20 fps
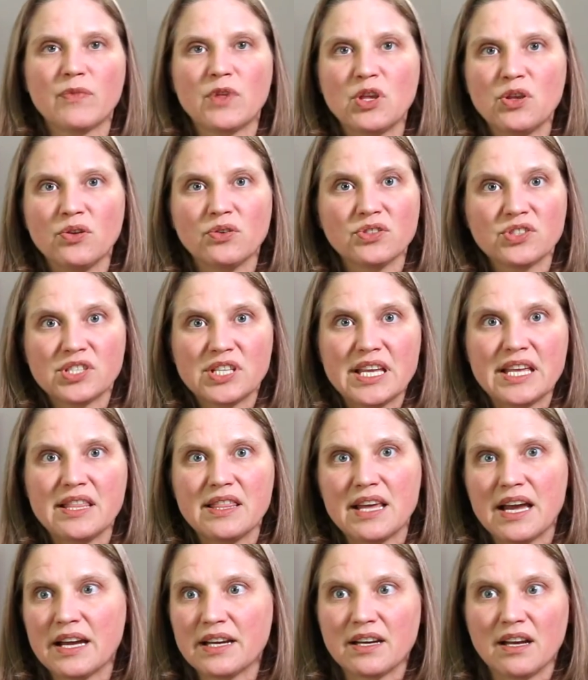You'll see
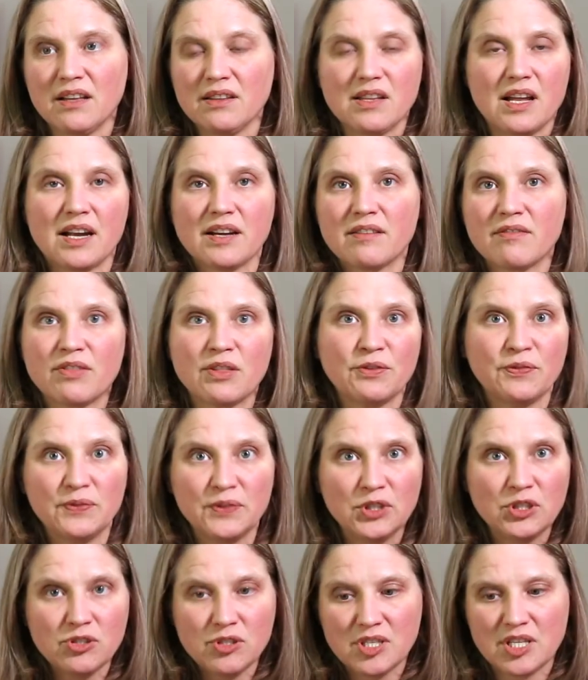that a lot of the
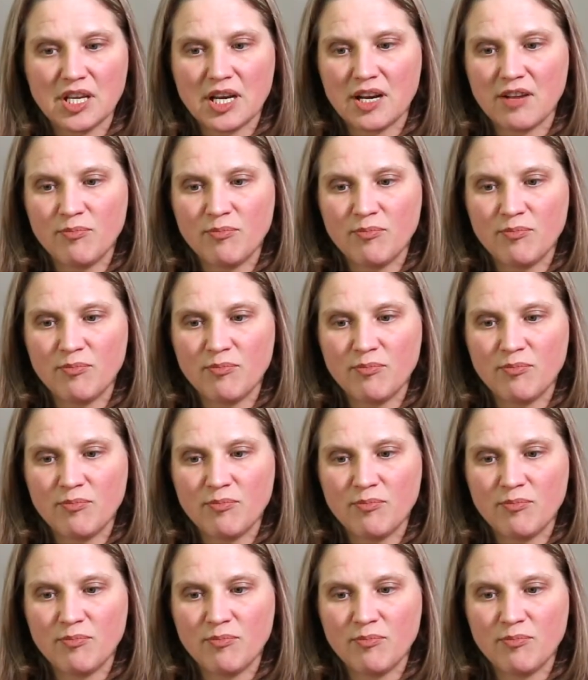foods that